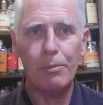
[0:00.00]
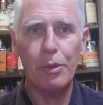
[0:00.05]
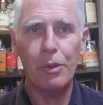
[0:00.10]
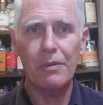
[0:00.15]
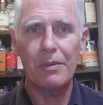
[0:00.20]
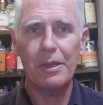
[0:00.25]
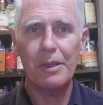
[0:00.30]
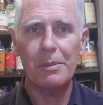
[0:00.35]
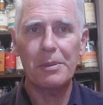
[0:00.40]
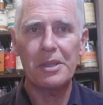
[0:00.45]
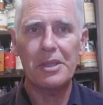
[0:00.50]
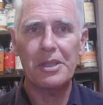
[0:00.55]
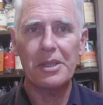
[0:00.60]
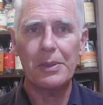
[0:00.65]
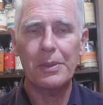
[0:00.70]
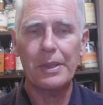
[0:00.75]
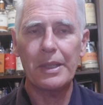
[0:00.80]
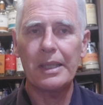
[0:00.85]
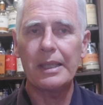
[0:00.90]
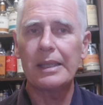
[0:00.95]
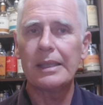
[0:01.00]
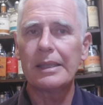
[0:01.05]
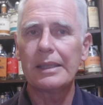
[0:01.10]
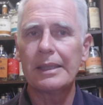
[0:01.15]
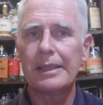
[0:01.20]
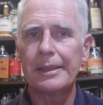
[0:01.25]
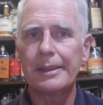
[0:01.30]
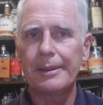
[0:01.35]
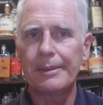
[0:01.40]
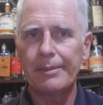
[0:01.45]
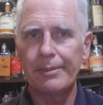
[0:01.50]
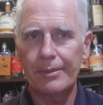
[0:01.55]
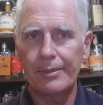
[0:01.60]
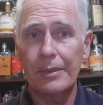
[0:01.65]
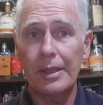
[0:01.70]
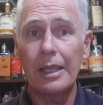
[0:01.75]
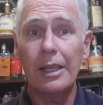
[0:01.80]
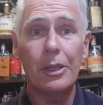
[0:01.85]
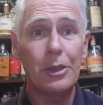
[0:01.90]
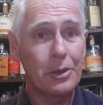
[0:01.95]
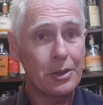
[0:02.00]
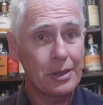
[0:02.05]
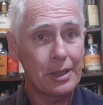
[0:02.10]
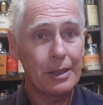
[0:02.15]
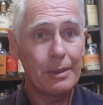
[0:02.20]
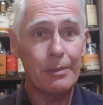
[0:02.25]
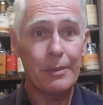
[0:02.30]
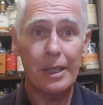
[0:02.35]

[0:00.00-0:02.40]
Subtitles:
Port Phillip Distillery. His